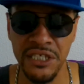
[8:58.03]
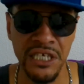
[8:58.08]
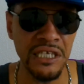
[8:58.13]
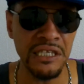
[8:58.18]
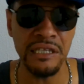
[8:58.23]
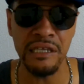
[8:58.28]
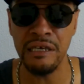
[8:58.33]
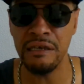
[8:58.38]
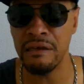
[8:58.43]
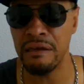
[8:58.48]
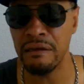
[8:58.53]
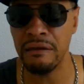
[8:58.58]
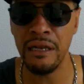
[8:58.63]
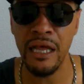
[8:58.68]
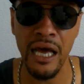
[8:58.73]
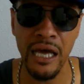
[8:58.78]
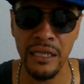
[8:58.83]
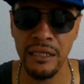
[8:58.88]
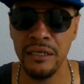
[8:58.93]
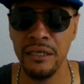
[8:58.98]
Get the hell
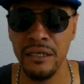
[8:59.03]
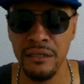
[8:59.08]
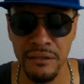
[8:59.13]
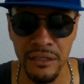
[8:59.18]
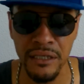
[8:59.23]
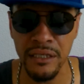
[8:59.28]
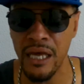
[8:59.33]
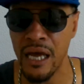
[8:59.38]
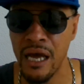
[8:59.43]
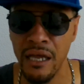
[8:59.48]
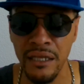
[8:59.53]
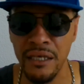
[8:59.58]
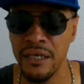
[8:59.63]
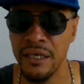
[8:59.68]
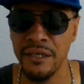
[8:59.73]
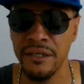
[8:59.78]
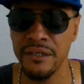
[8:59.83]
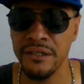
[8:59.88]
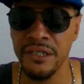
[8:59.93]
out of here. Get out of here.